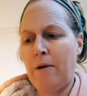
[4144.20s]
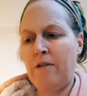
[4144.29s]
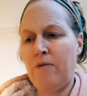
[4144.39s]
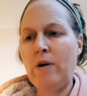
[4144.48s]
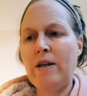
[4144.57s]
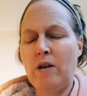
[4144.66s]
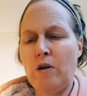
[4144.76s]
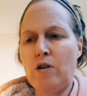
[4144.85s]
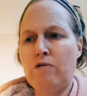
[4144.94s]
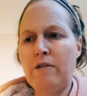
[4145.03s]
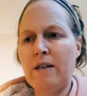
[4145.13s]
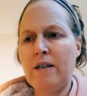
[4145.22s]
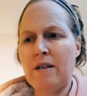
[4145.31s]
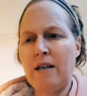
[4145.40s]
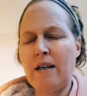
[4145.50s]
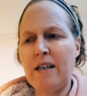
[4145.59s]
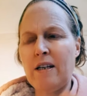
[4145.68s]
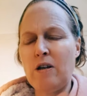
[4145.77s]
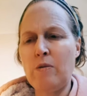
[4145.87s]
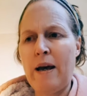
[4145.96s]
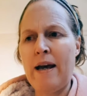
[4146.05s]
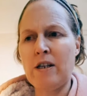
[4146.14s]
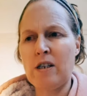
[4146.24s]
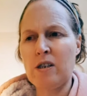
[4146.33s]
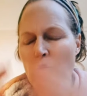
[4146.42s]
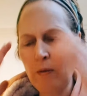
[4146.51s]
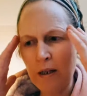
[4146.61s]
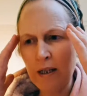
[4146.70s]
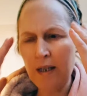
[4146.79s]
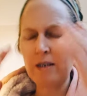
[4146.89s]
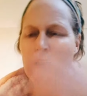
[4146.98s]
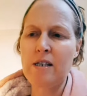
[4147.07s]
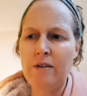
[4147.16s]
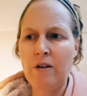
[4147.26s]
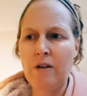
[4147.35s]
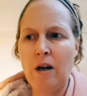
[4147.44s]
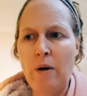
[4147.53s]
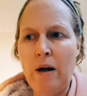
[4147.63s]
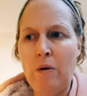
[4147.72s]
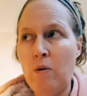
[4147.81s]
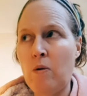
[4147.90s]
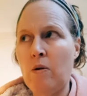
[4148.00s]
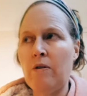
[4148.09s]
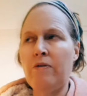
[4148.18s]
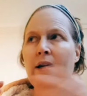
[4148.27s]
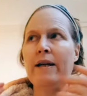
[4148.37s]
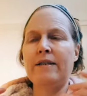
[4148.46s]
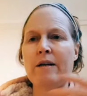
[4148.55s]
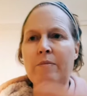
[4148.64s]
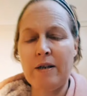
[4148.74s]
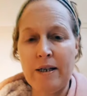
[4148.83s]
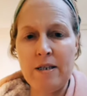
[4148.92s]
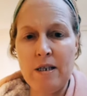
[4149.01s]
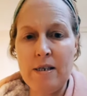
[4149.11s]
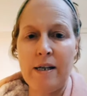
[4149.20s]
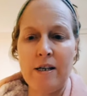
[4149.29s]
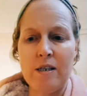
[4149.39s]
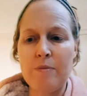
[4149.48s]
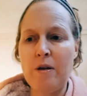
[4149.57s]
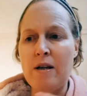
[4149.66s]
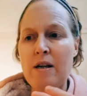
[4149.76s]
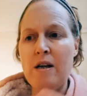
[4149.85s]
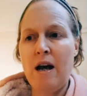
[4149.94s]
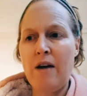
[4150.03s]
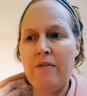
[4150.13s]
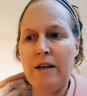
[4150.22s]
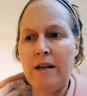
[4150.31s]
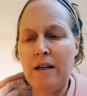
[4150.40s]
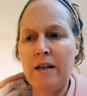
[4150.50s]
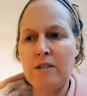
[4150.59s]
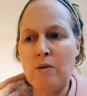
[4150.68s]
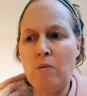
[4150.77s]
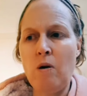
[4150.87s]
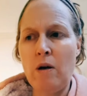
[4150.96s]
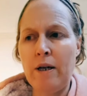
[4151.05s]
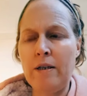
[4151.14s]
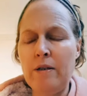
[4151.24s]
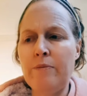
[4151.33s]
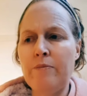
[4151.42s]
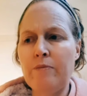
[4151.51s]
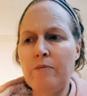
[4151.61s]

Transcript: avoiding those triggers and start getting a little bit anxious. Or, am I going to get dizzy if I go out, or if I lay down, I'm going to get dizzy. And I suppose having a glass of wine